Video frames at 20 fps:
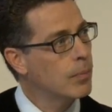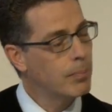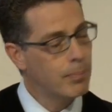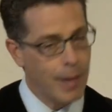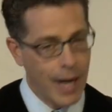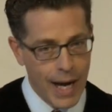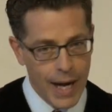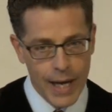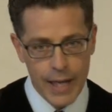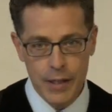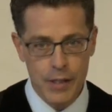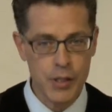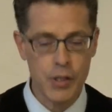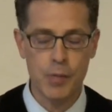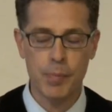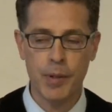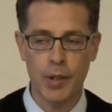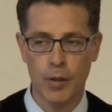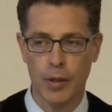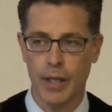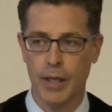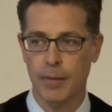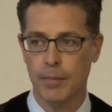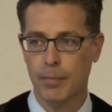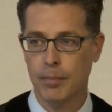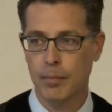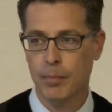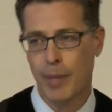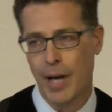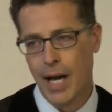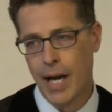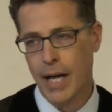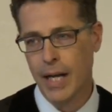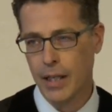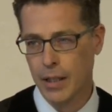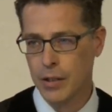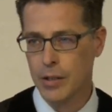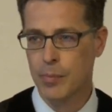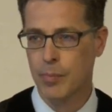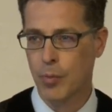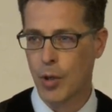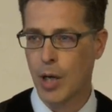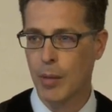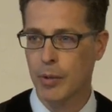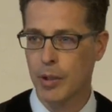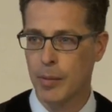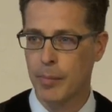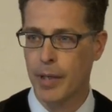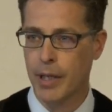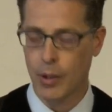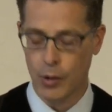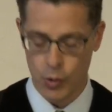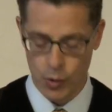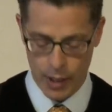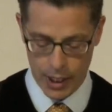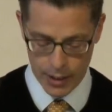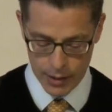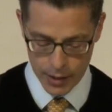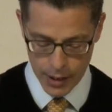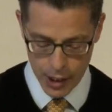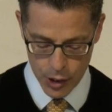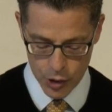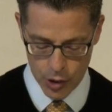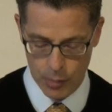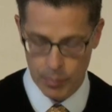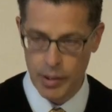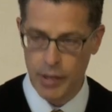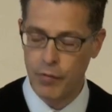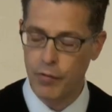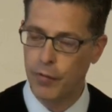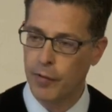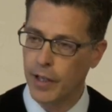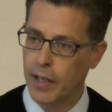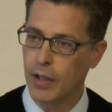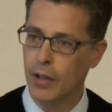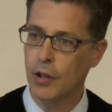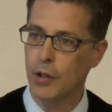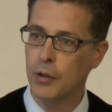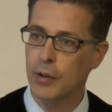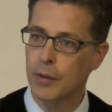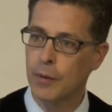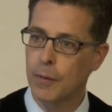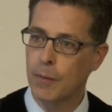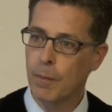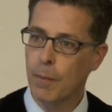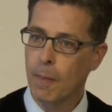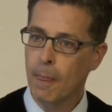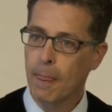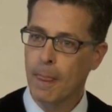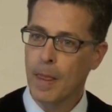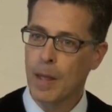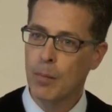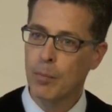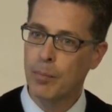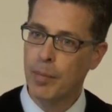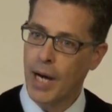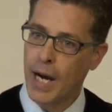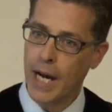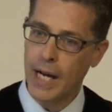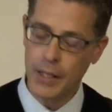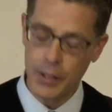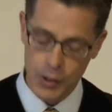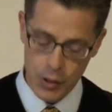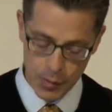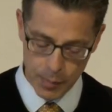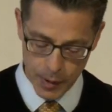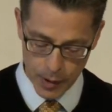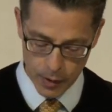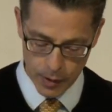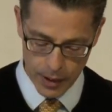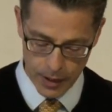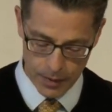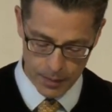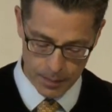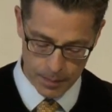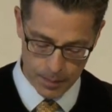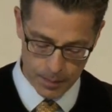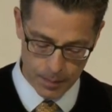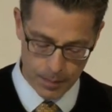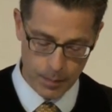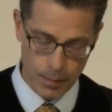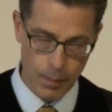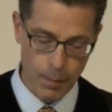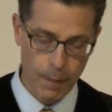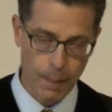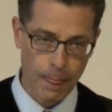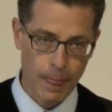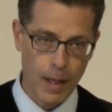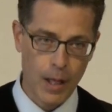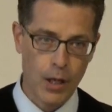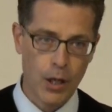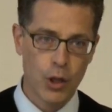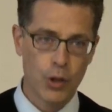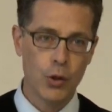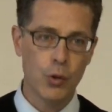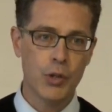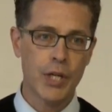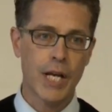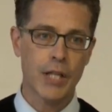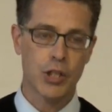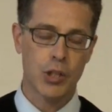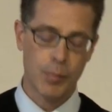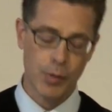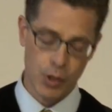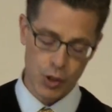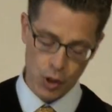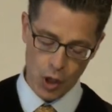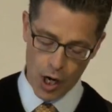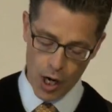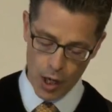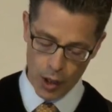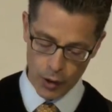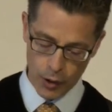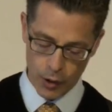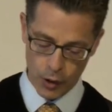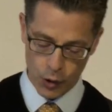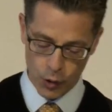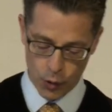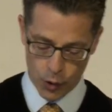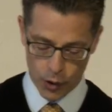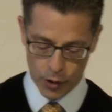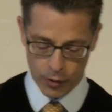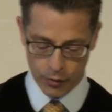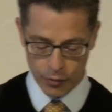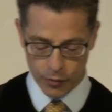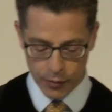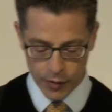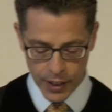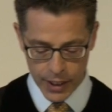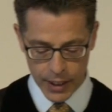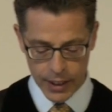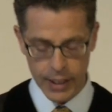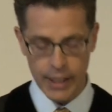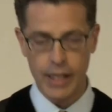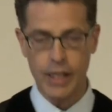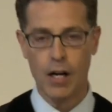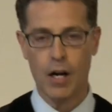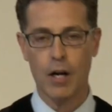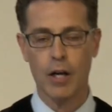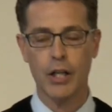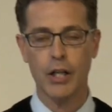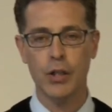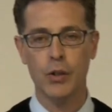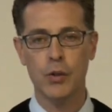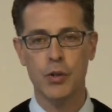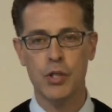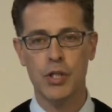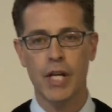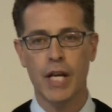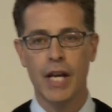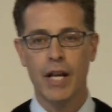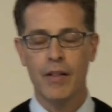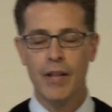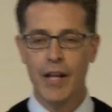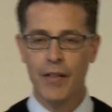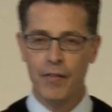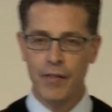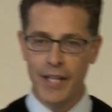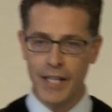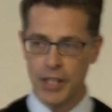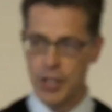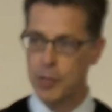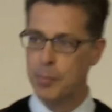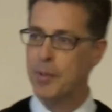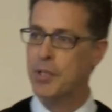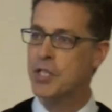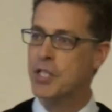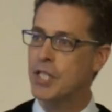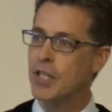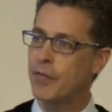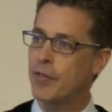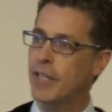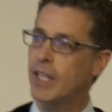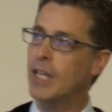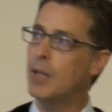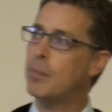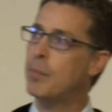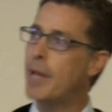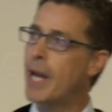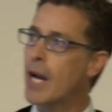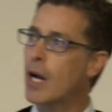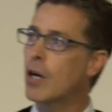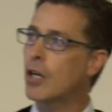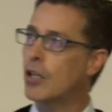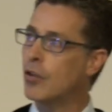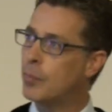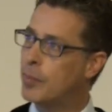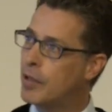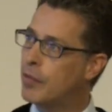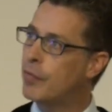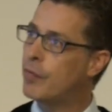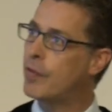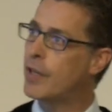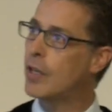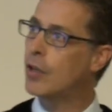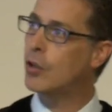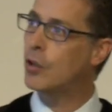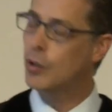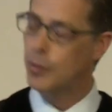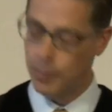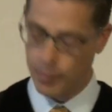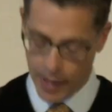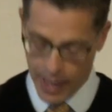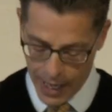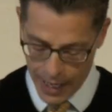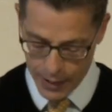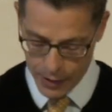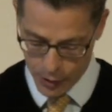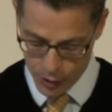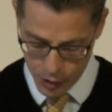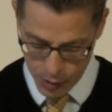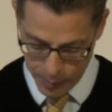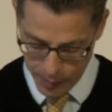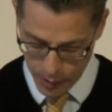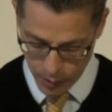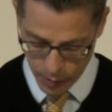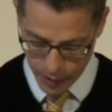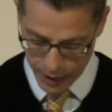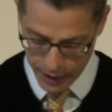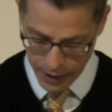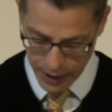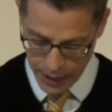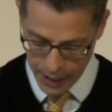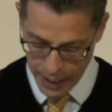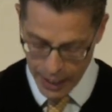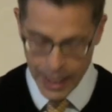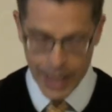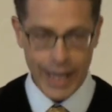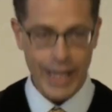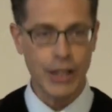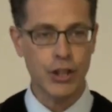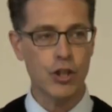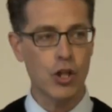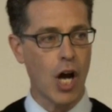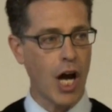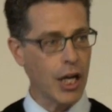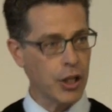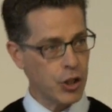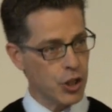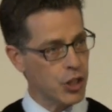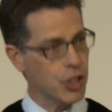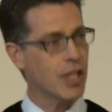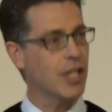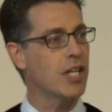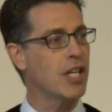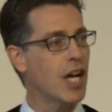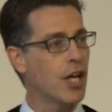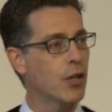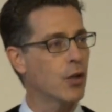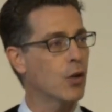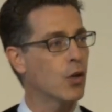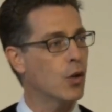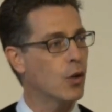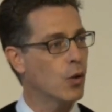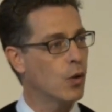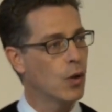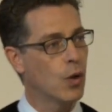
by the Spirit. By is probably the better translation. Be filled by the Spirit. New Testament scholar Gordon Fee, he argues that this specific imperative, be filled by the Spirit, is not just another